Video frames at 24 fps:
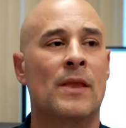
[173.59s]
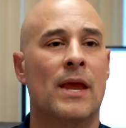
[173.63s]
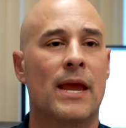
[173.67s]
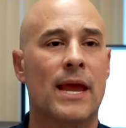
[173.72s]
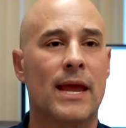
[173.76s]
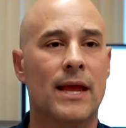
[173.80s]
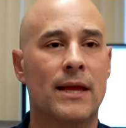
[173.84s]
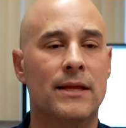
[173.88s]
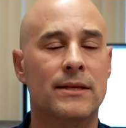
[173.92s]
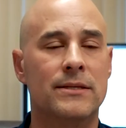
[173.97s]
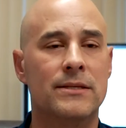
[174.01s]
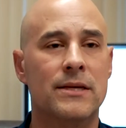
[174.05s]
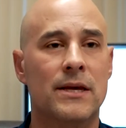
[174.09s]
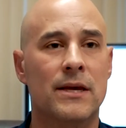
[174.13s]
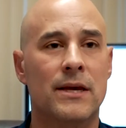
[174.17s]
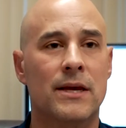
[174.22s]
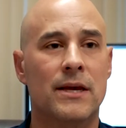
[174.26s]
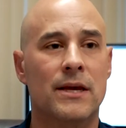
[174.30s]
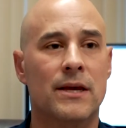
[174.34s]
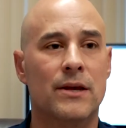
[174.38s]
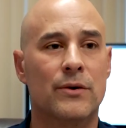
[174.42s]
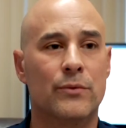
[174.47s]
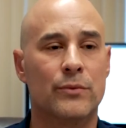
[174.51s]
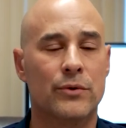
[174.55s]
And
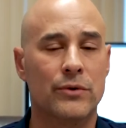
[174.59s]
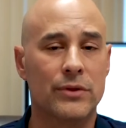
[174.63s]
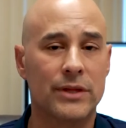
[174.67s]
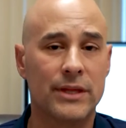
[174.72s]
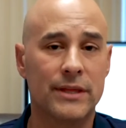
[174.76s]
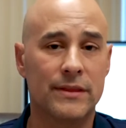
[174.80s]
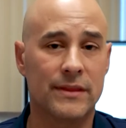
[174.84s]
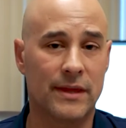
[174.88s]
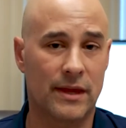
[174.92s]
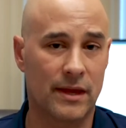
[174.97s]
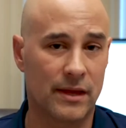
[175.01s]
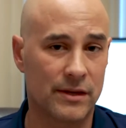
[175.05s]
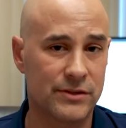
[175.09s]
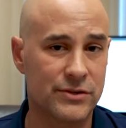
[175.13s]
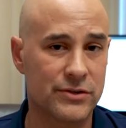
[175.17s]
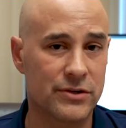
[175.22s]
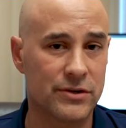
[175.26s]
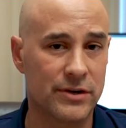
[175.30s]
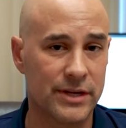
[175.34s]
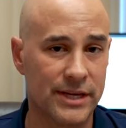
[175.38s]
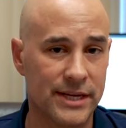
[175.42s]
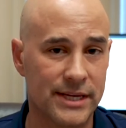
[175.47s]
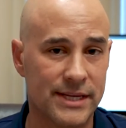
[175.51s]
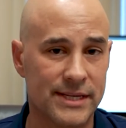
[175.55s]
really the
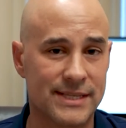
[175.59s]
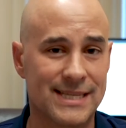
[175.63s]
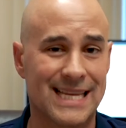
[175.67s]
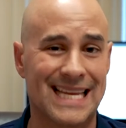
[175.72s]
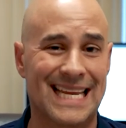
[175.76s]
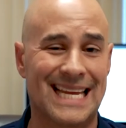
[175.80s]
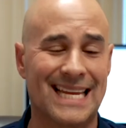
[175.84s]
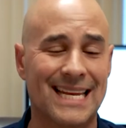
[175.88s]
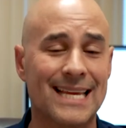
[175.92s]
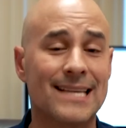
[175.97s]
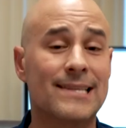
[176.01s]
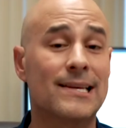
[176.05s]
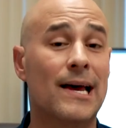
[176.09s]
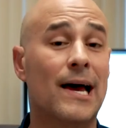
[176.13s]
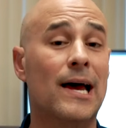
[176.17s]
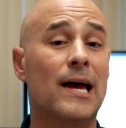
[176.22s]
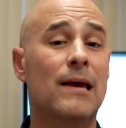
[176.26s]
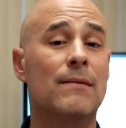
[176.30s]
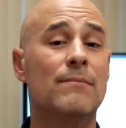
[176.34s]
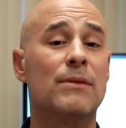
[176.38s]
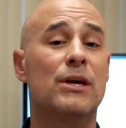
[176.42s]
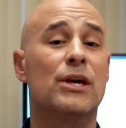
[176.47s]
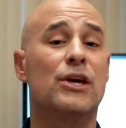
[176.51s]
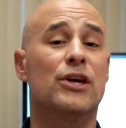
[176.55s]
answer is,
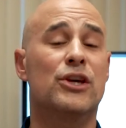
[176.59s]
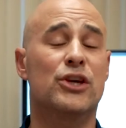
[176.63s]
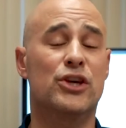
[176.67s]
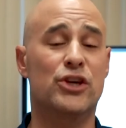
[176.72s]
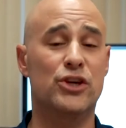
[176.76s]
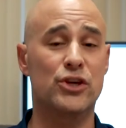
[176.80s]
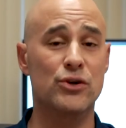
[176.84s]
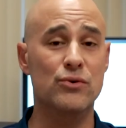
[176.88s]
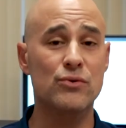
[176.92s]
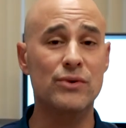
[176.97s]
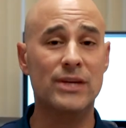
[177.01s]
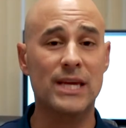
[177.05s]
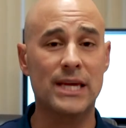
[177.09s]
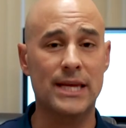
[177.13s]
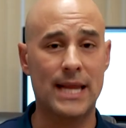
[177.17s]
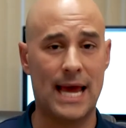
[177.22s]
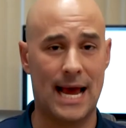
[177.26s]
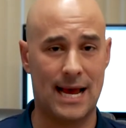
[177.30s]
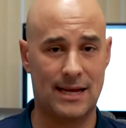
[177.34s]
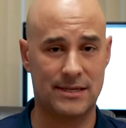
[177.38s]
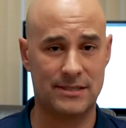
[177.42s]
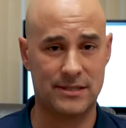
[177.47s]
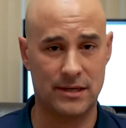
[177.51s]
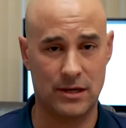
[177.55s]
anytime you get
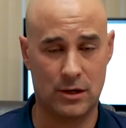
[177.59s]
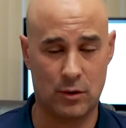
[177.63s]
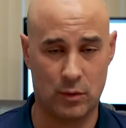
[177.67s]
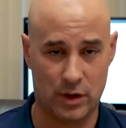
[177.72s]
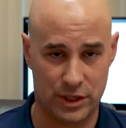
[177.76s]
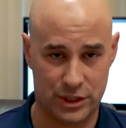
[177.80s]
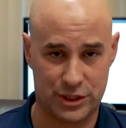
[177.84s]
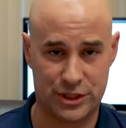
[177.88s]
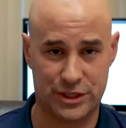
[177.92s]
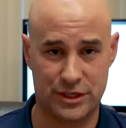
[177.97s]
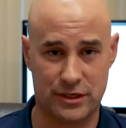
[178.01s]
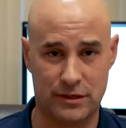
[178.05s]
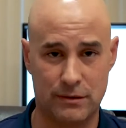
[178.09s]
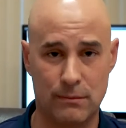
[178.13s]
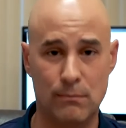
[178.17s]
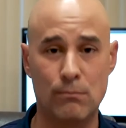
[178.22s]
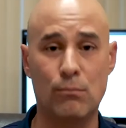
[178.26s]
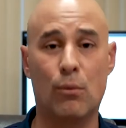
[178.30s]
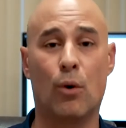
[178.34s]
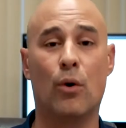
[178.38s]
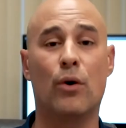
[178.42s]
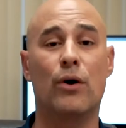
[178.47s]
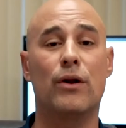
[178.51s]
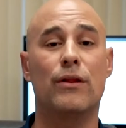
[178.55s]
asked a question
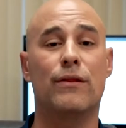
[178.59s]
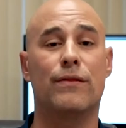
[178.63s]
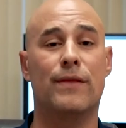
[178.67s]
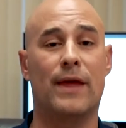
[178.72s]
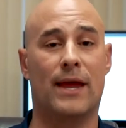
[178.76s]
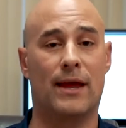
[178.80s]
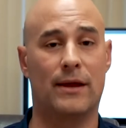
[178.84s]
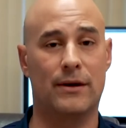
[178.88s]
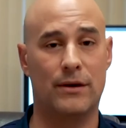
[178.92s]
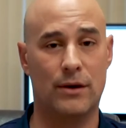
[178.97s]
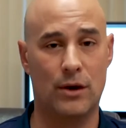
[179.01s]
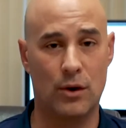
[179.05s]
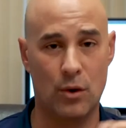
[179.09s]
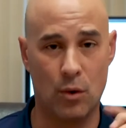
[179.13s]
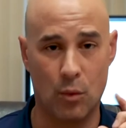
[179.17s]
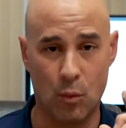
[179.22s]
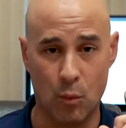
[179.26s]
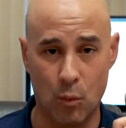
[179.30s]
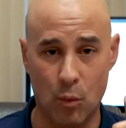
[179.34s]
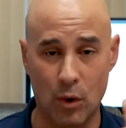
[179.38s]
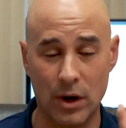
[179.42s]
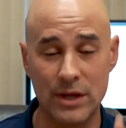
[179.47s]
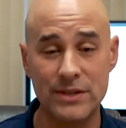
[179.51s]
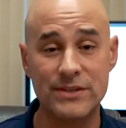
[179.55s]
more than
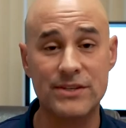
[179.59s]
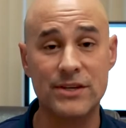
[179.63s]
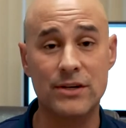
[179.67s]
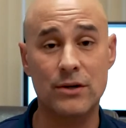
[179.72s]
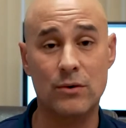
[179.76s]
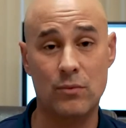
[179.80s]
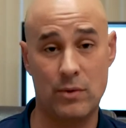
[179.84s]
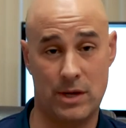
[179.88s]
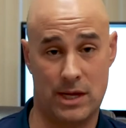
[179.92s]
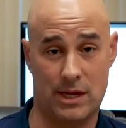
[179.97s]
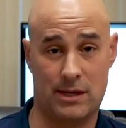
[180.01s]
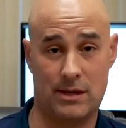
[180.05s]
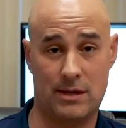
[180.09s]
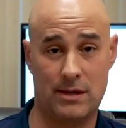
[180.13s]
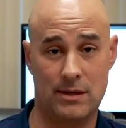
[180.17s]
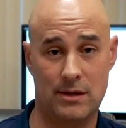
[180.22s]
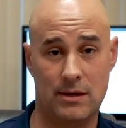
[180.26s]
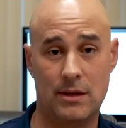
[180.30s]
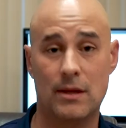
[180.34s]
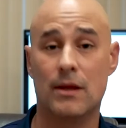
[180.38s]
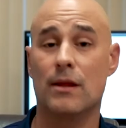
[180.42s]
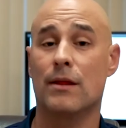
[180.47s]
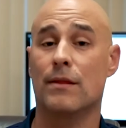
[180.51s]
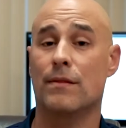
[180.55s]
once in a week,
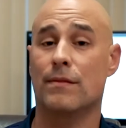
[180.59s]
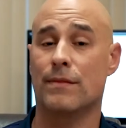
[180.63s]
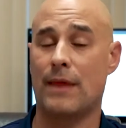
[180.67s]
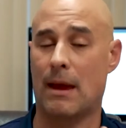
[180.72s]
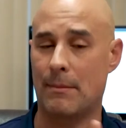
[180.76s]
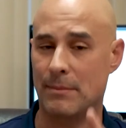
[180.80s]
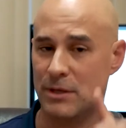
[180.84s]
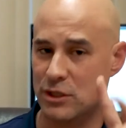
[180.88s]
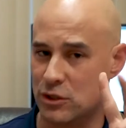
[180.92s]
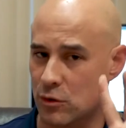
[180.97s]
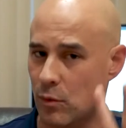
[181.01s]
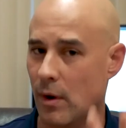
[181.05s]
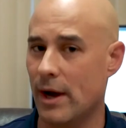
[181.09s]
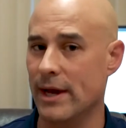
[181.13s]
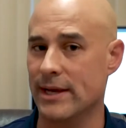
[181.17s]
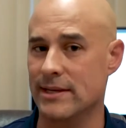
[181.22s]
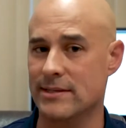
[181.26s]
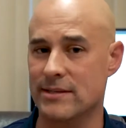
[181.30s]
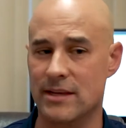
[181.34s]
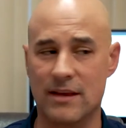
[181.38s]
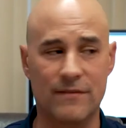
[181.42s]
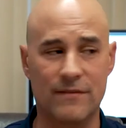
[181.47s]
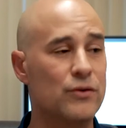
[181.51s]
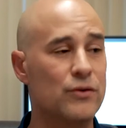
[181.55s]
that means
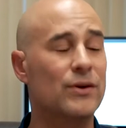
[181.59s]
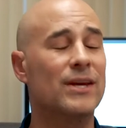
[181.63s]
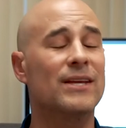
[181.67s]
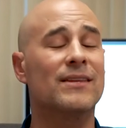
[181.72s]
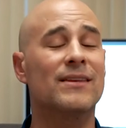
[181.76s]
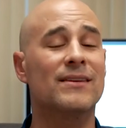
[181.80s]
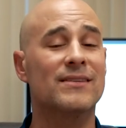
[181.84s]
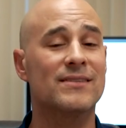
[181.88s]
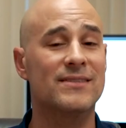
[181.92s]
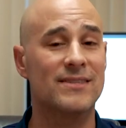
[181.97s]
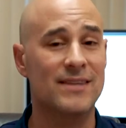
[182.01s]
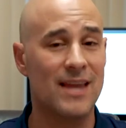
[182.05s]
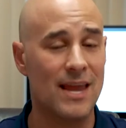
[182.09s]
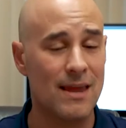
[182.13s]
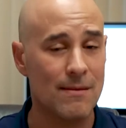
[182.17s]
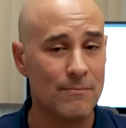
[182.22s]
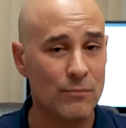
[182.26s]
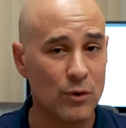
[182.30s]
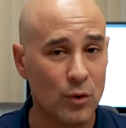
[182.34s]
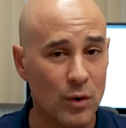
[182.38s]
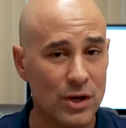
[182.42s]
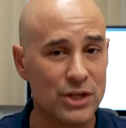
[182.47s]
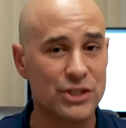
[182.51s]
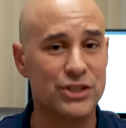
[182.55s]
twice. get the
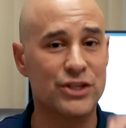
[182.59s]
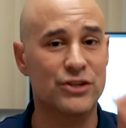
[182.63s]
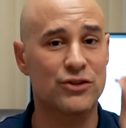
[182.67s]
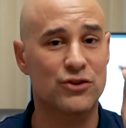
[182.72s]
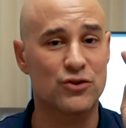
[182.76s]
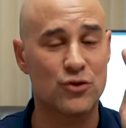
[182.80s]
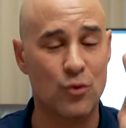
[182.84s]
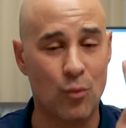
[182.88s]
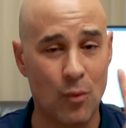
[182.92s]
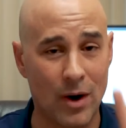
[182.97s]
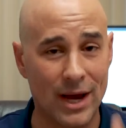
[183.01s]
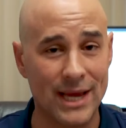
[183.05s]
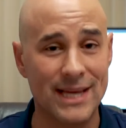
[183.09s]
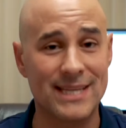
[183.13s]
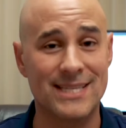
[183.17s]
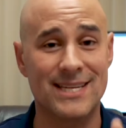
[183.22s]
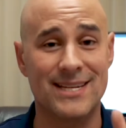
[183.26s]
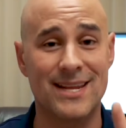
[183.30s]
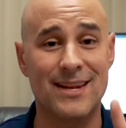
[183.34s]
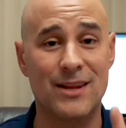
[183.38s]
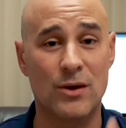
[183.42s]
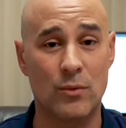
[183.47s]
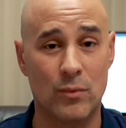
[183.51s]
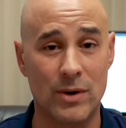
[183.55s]
same question twice
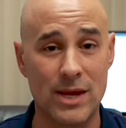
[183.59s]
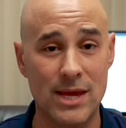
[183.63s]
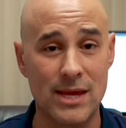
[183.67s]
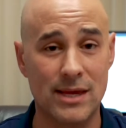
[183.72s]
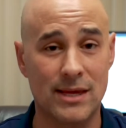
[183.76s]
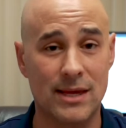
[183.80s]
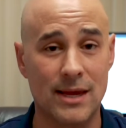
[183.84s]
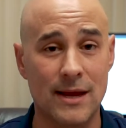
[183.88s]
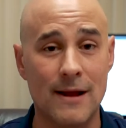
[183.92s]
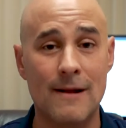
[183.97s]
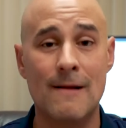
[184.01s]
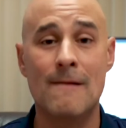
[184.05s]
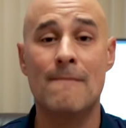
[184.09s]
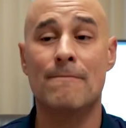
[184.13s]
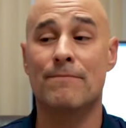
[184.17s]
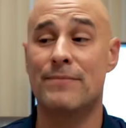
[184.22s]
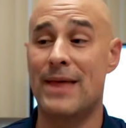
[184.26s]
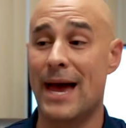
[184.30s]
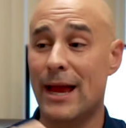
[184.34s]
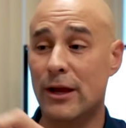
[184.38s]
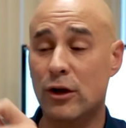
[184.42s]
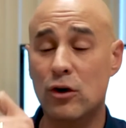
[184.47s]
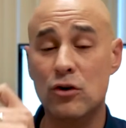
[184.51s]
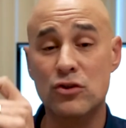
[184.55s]
in any week,
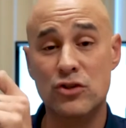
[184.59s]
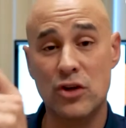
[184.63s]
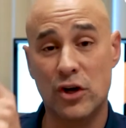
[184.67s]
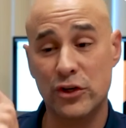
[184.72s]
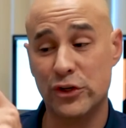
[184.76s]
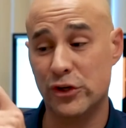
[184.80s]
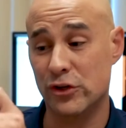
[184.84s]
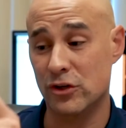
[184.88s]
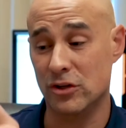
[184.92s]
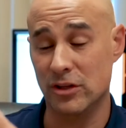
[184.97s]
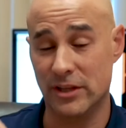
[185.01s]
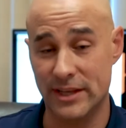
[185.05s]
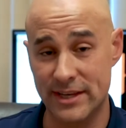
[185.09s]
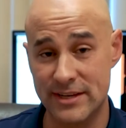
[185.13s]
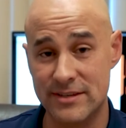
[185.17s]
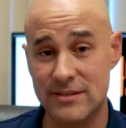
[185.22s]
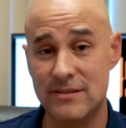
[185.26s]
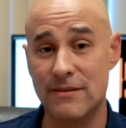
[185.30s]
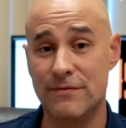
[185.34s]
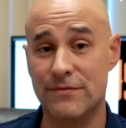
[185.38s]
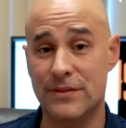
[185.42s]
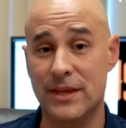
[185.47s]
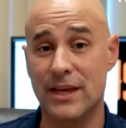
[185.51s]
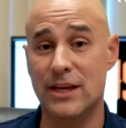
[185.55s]
that goes on your list
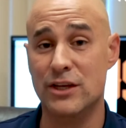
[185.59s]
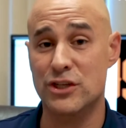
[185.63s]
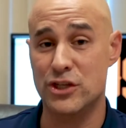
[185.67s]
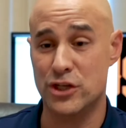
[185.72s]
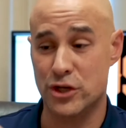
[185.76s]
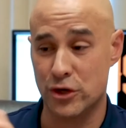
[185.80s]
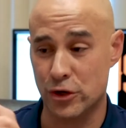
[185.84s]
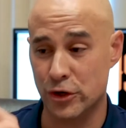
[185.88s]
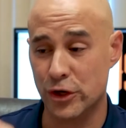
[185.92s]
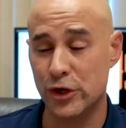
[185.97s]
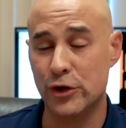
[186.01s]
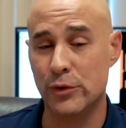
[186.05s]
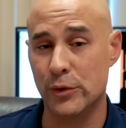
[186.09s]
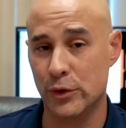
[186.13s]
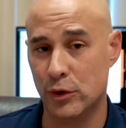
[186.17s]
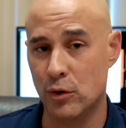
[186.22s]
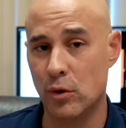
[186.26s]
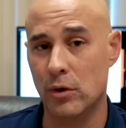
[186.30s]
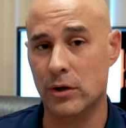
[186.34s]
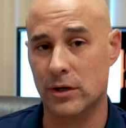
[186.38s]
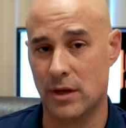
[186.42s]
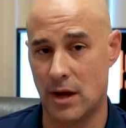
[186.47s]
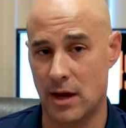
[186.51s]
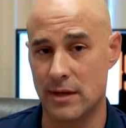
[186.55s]
of things you're gonna
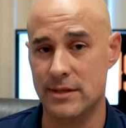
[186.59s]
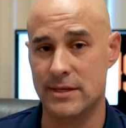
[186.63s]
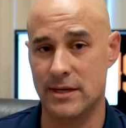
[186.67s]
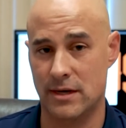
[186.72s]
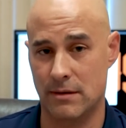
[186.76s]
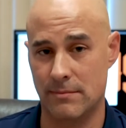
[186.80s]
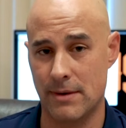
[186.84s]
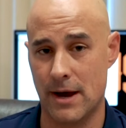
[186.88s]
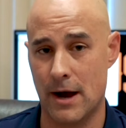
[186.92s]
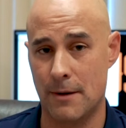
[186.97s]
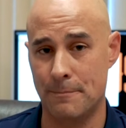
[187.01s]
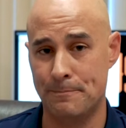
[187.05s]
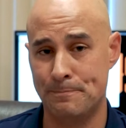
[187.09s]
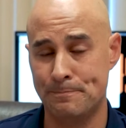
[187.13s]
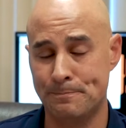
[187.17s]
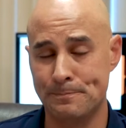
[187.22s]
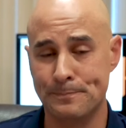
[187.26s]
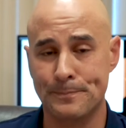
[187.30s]
record content about.